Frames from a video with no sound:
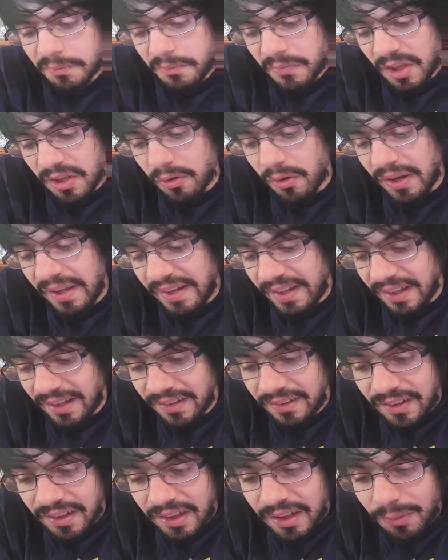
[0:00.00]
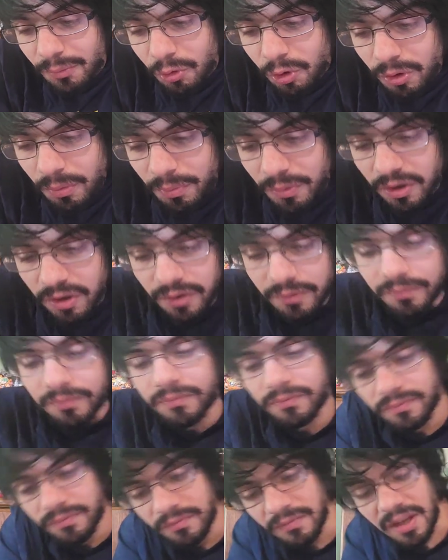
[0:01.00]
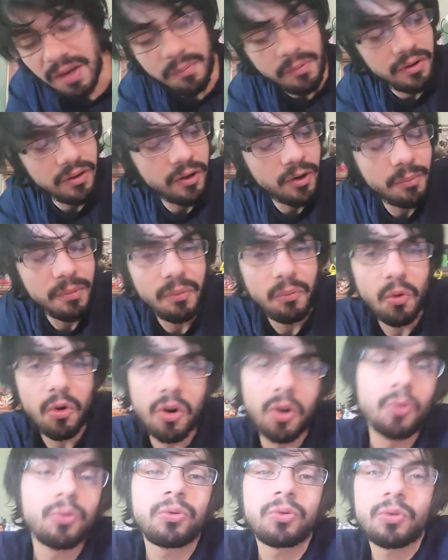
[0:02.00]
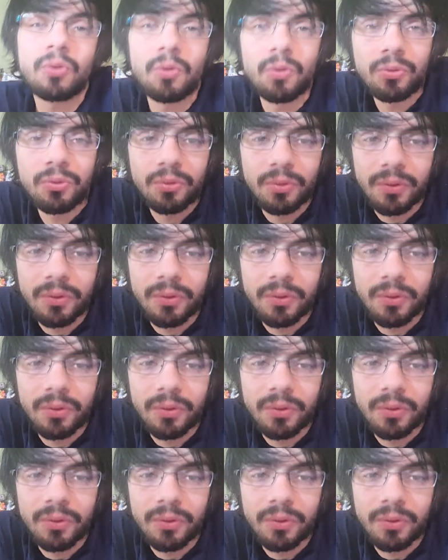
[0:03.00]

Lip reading: don't like anything anymore, but I'm a little bit more old school, so